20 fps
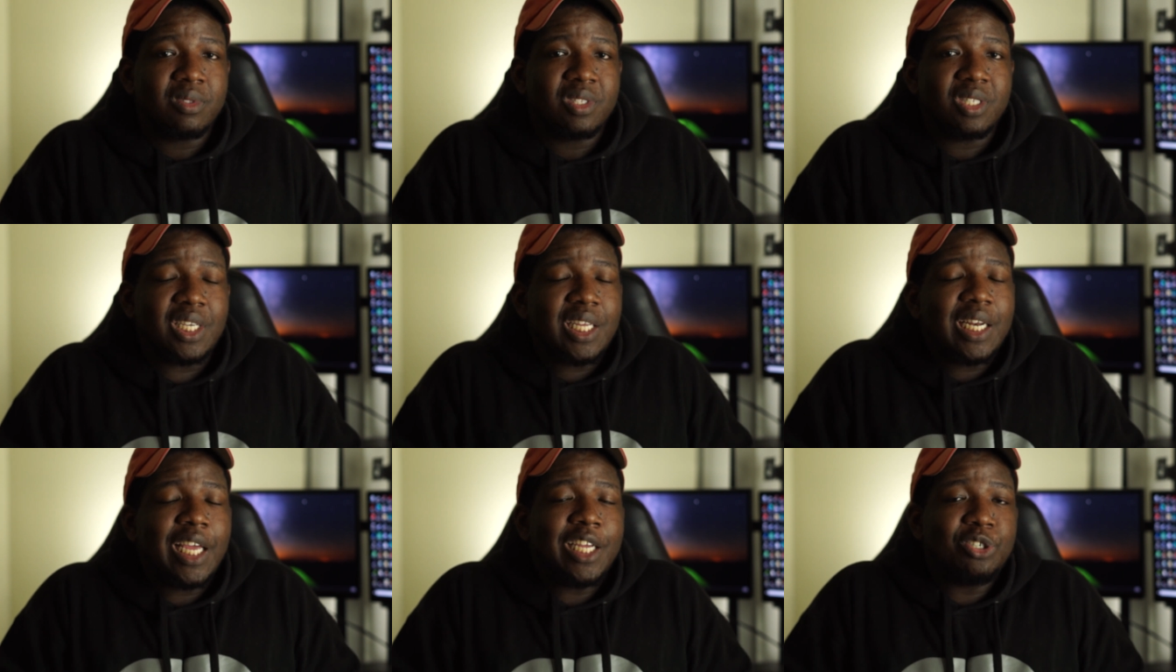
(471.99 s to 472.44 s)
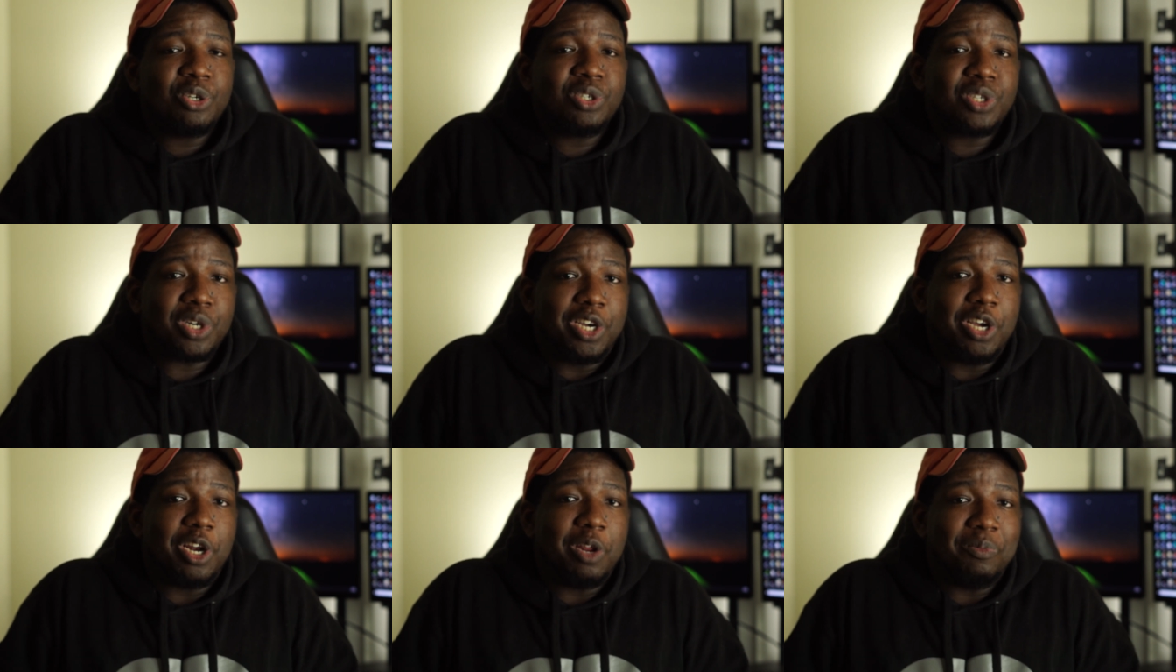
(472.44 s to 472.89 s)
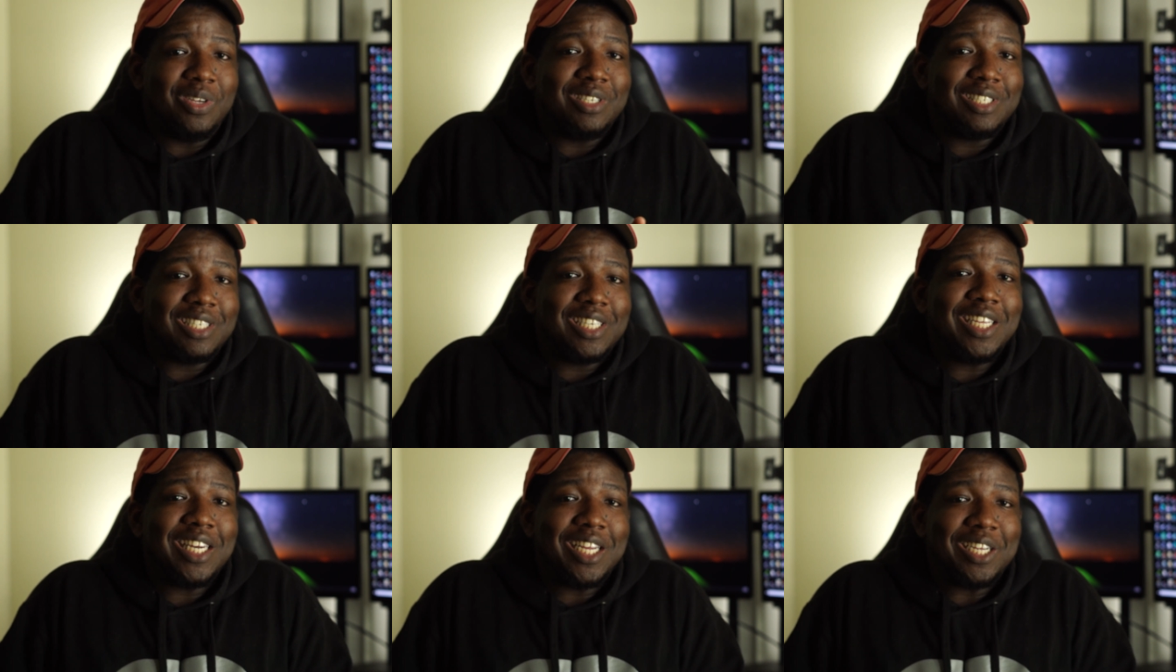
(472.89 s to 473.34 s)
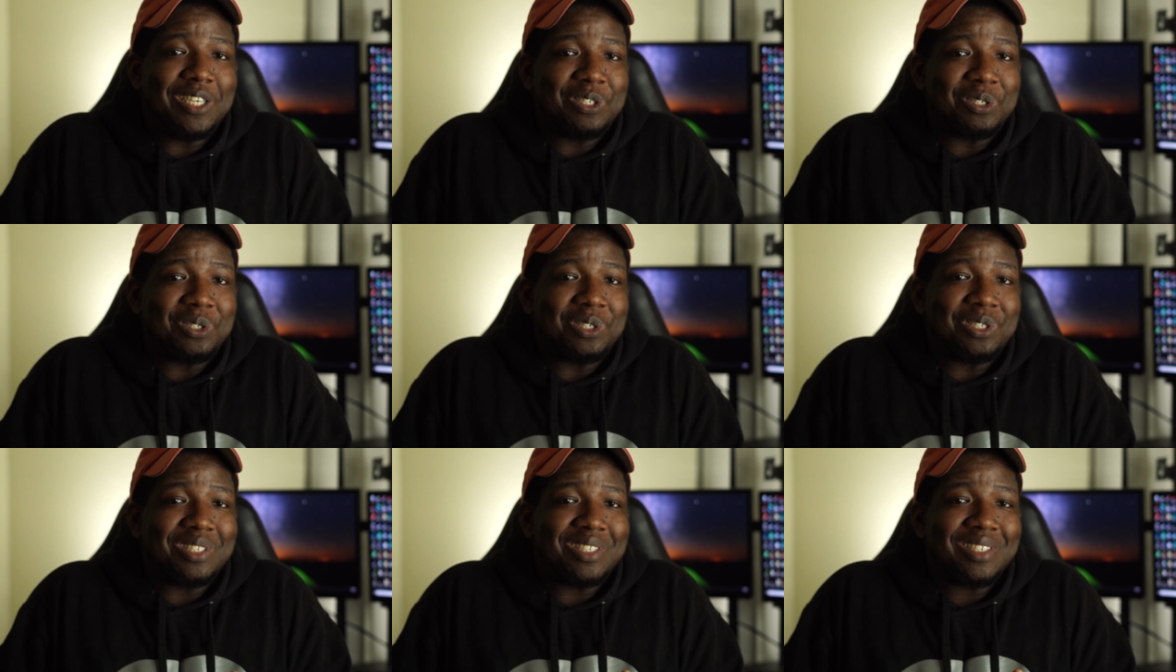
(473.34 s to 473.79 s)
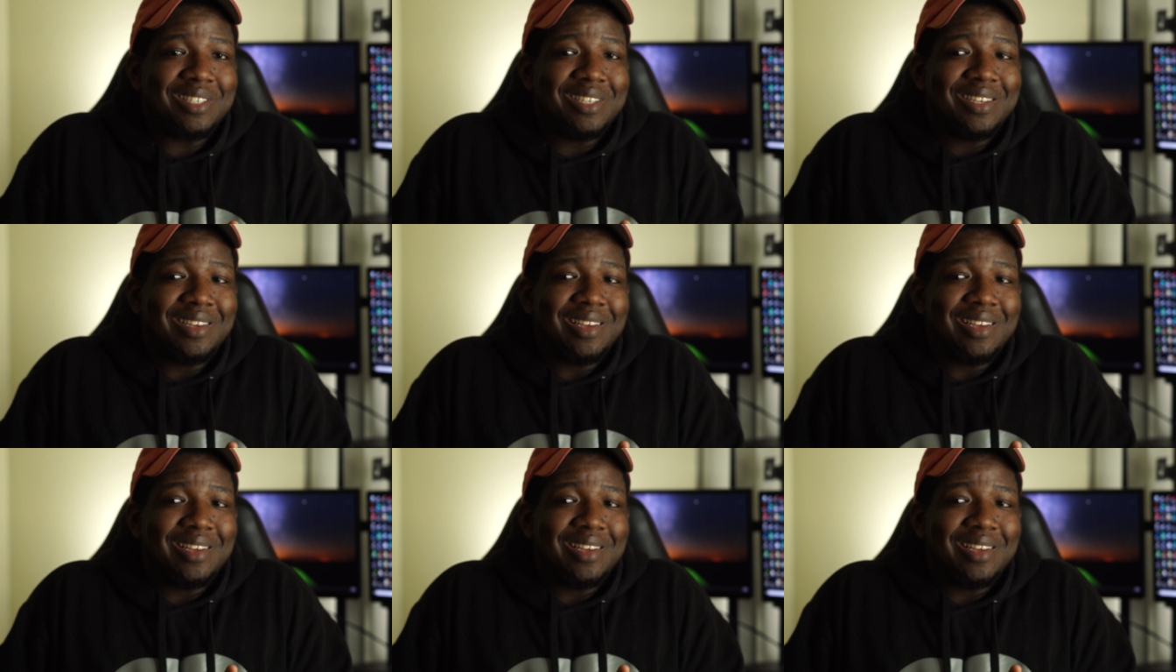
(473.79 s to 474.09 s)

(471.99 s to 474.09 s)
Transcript: teenagers are gonna be teenagers